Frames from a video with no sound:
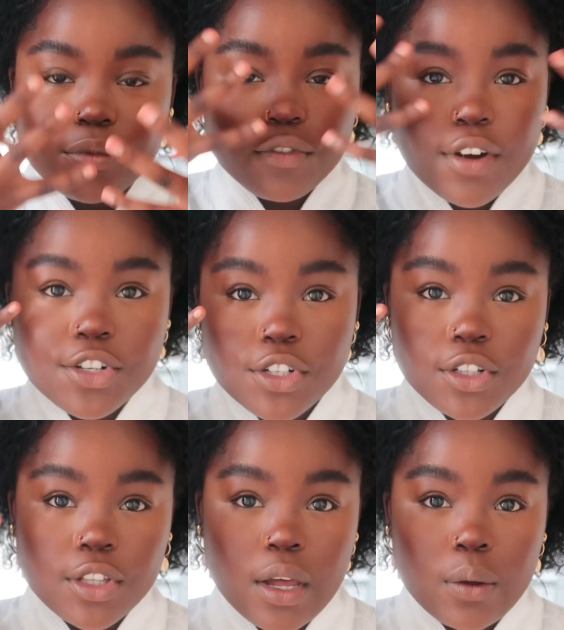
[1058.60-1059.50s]
fresh
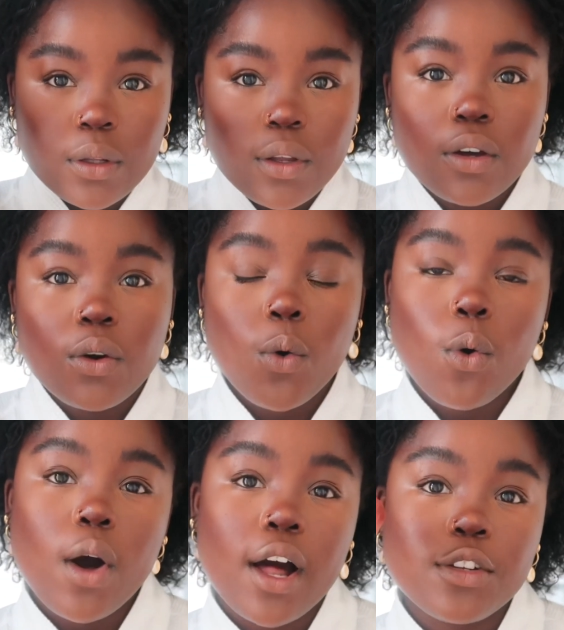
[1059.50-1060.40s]
glow look,
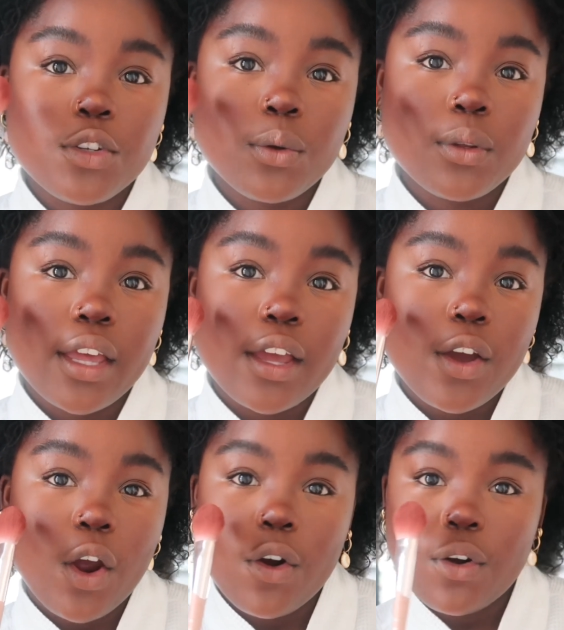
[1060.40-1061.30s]
or I'll do like
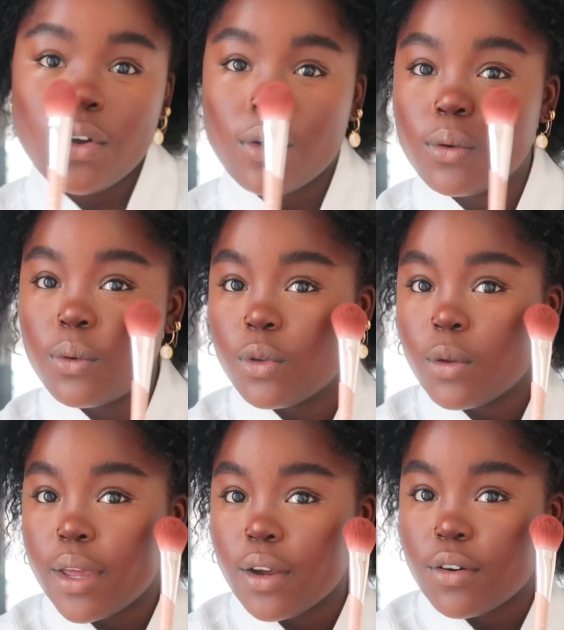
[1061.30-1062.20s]
all the
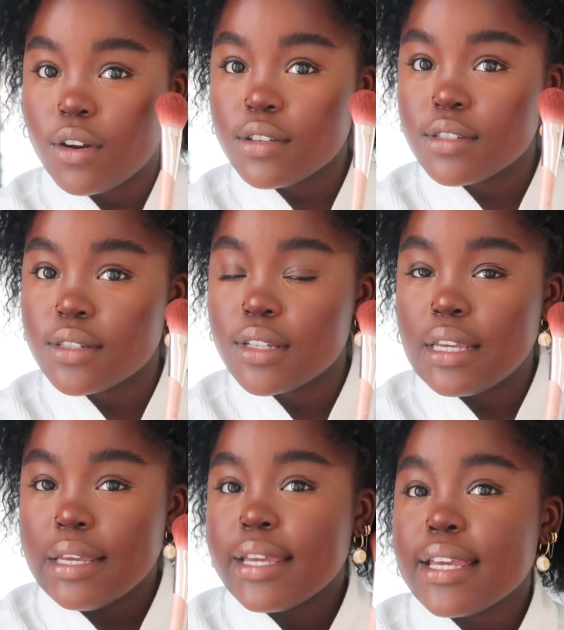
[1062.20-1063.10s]
way across
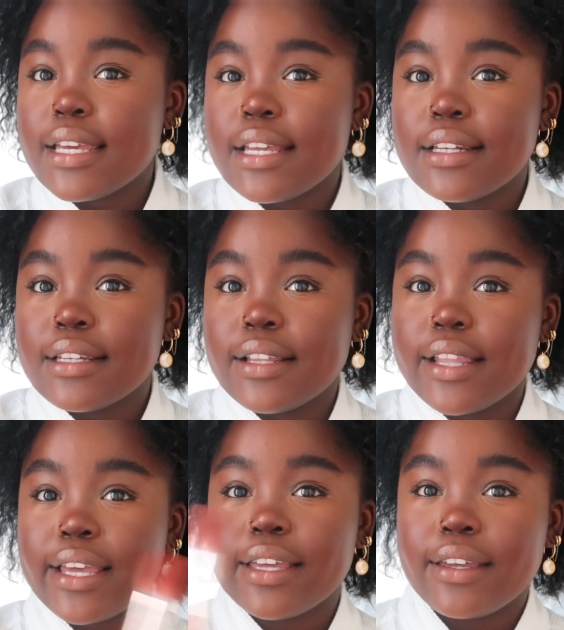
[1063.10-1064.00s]
in
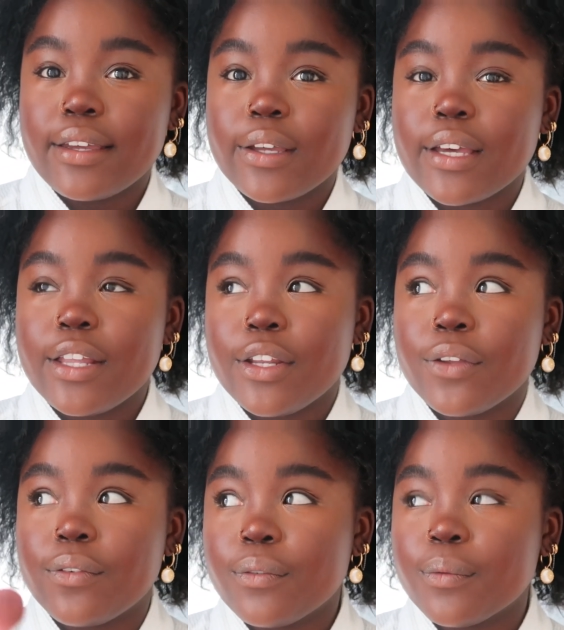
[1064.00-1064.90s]
like a kind
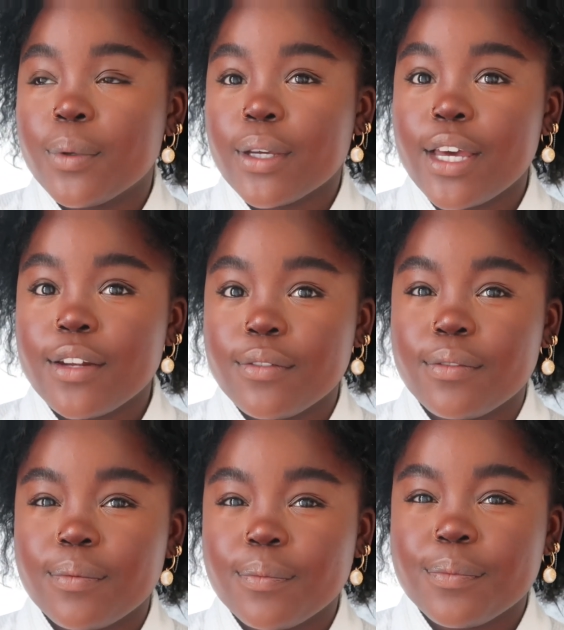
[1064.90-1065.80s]
of
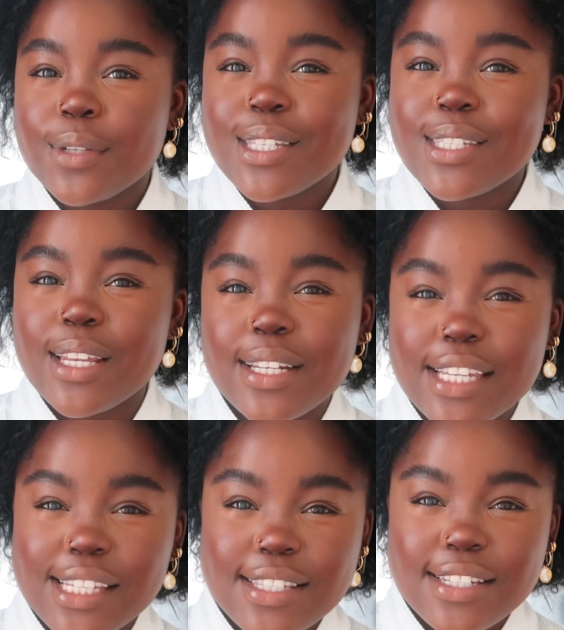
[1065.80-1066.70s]

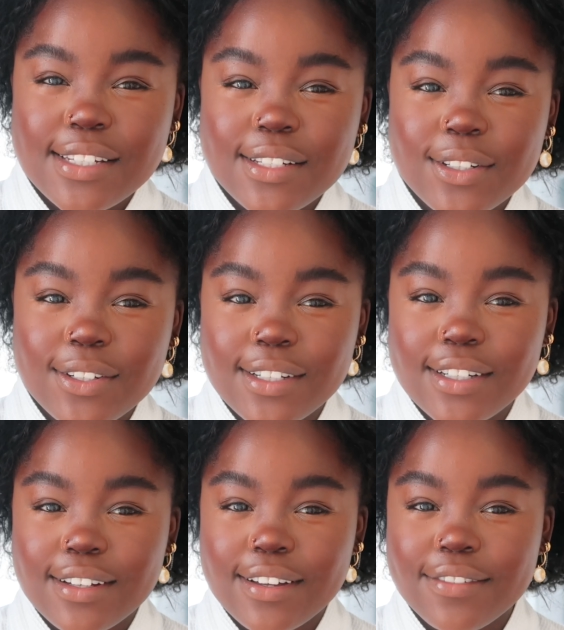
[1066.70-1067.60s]
sun-kissed look.
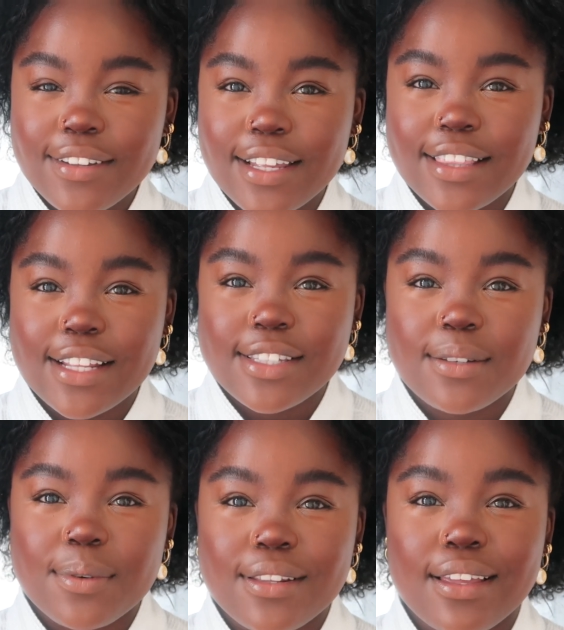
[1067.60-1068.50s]
I feel like that's the
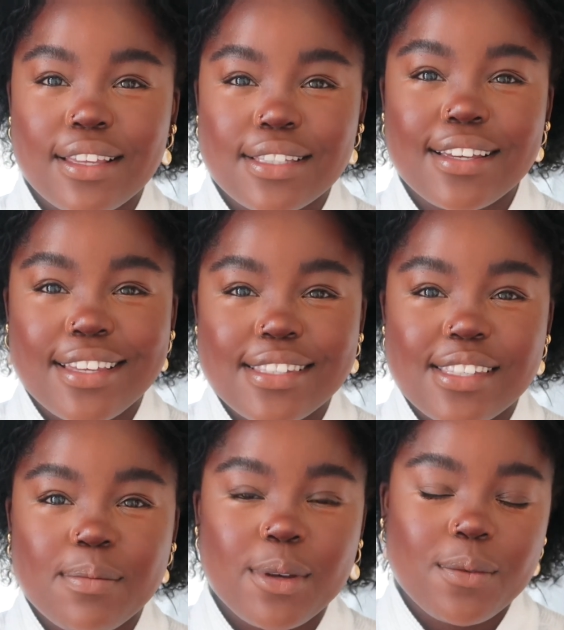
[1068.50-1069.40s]
word, like sun-kissed,
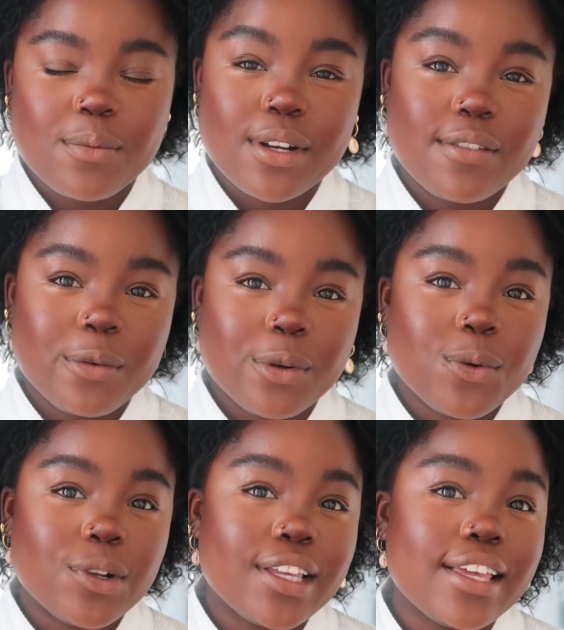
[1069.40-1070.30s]
sunburn, whatever you want to
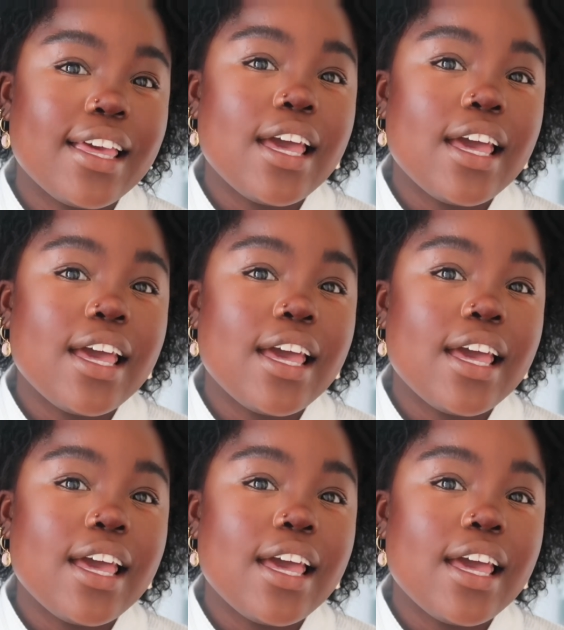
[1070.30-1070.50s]
call it.